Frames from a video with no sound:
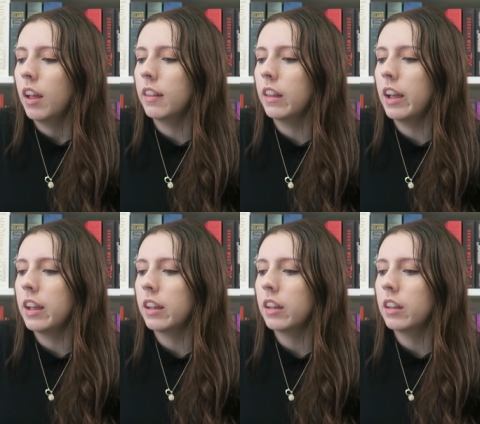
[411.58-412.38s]
And
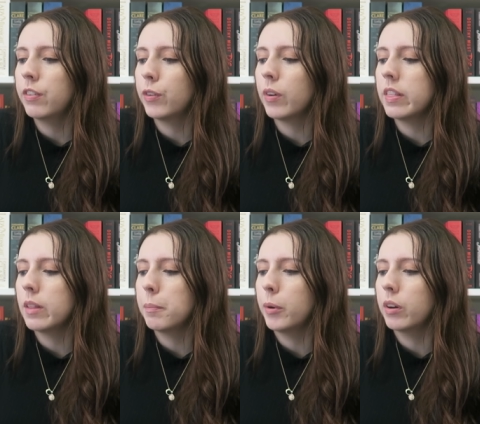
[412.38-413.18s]
like, if you read
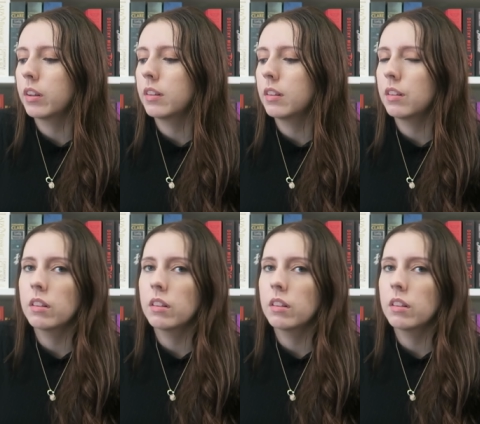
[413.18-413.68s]
the books,